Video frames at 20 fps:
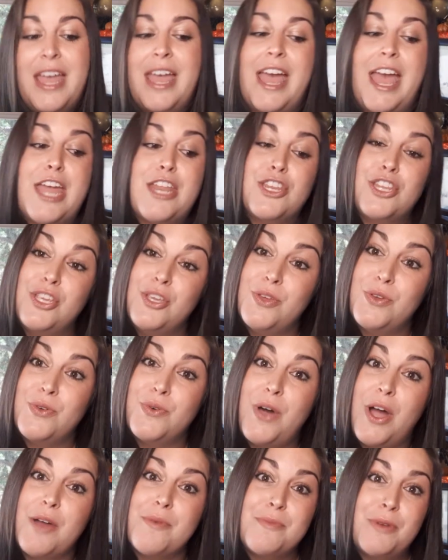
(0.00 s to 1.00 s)
And you
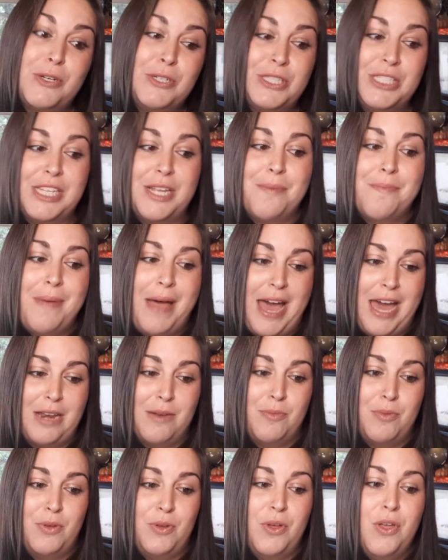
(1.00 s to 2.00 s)
are most
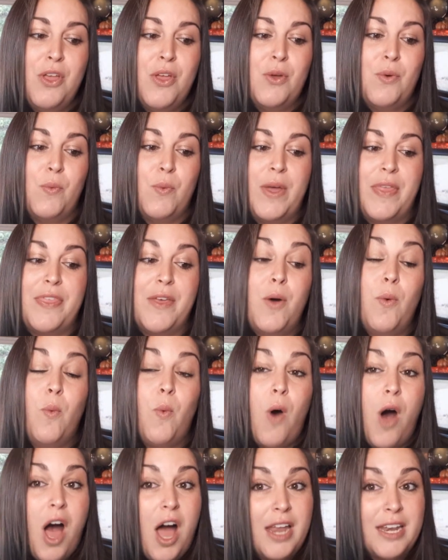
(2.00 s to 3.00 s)
compatible with a
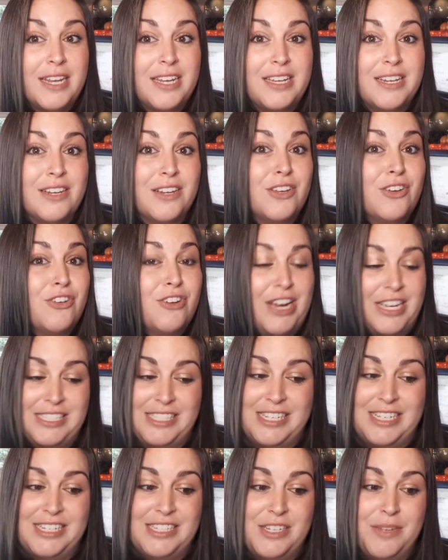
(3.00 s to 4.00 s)
waning
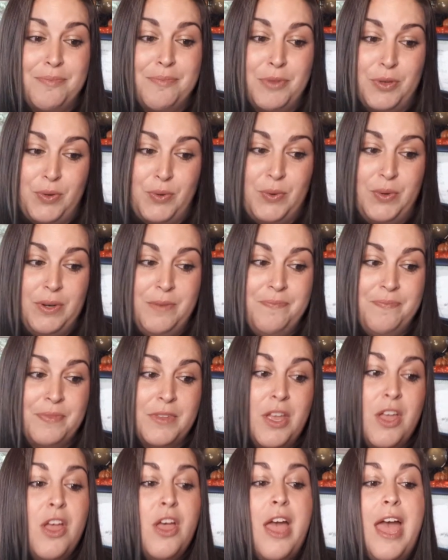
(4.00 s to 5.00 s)
crescent moon,
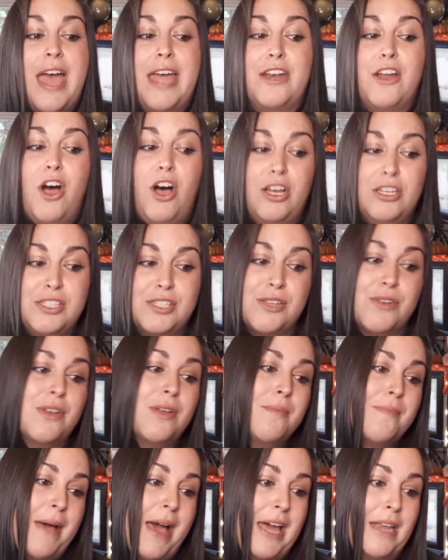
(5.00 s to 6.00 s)
and also
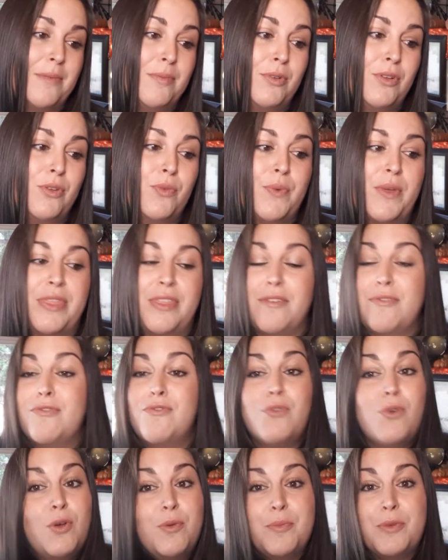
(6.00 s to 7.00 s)
compatible with the
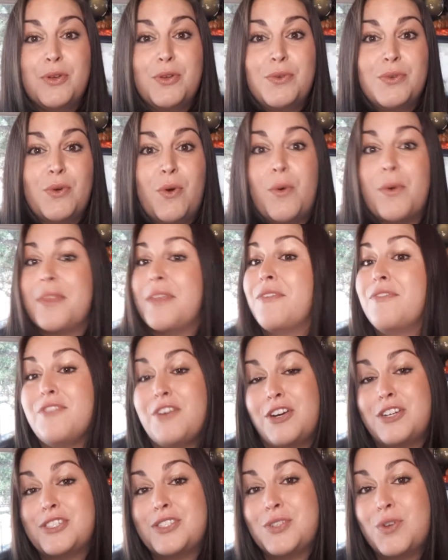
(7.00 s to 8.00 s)
full moon or the
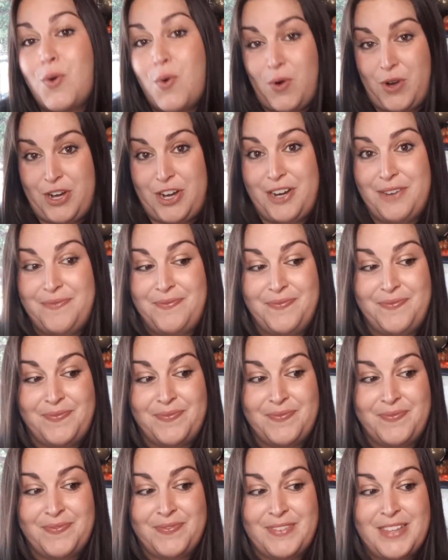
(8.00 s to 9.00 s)
first quarter.
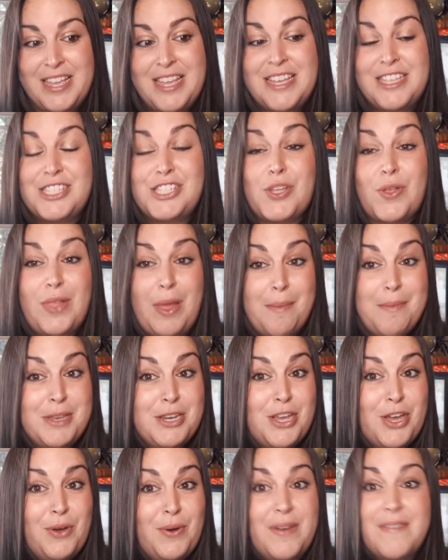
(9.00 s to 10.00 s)
So let me
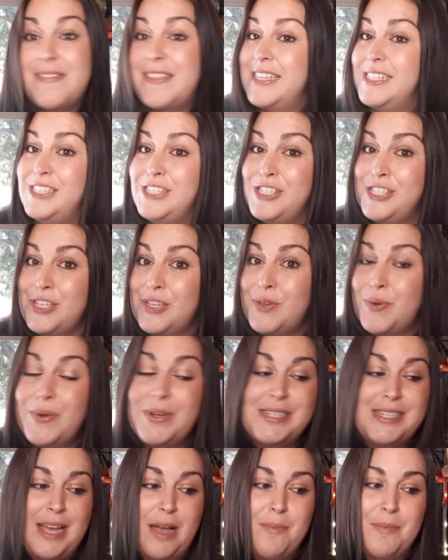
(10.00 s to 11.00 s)
know if this is you
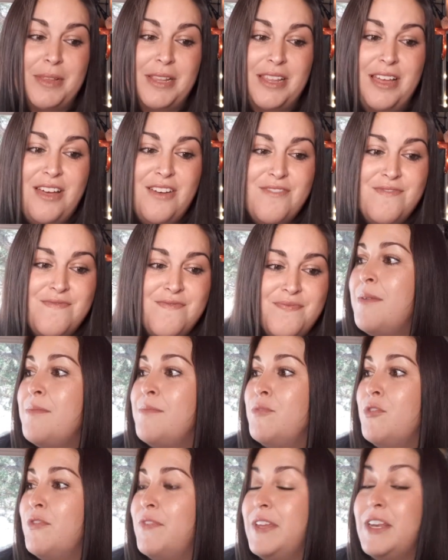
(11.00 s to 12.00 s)
down below.
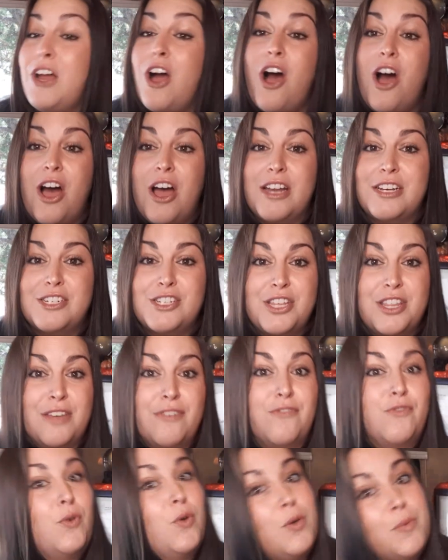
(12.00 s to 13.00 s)
Moving on to the
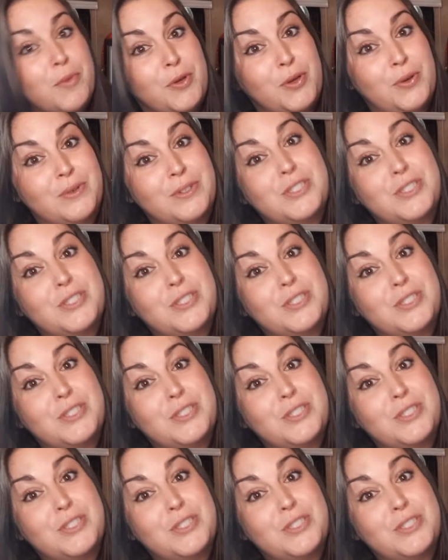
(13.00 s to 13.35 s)
full moon.